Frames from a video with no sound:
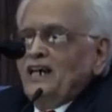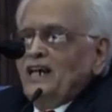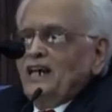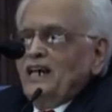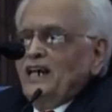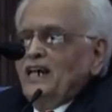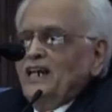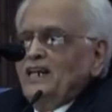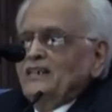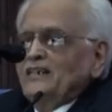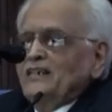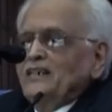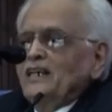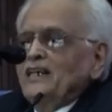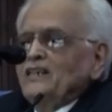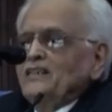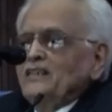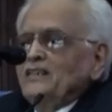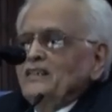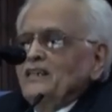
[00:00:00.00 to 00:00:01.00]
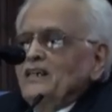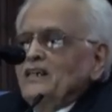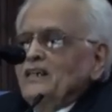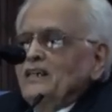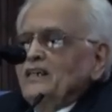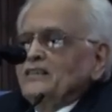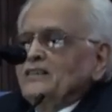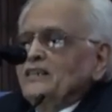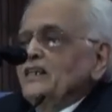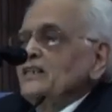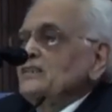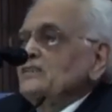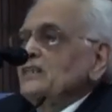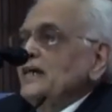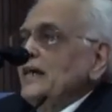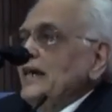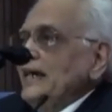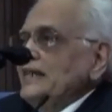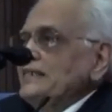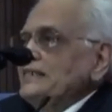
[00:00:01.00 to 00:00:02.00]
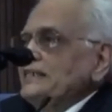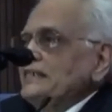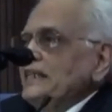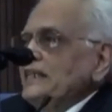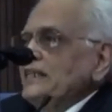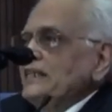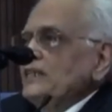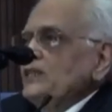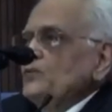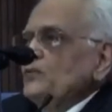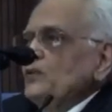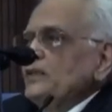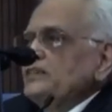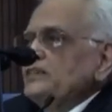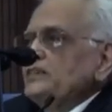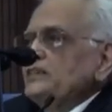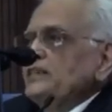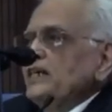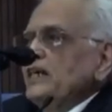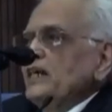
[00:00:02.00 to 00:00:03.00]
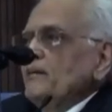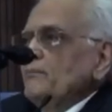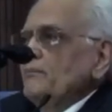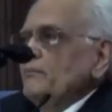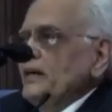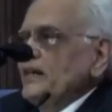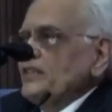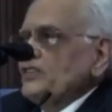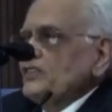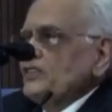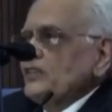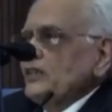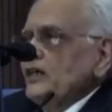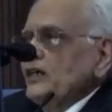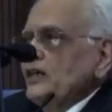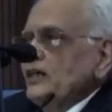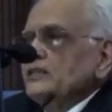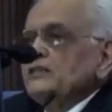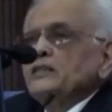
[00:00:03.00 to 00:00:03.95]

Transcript: and then there is the engine in which they are mixed,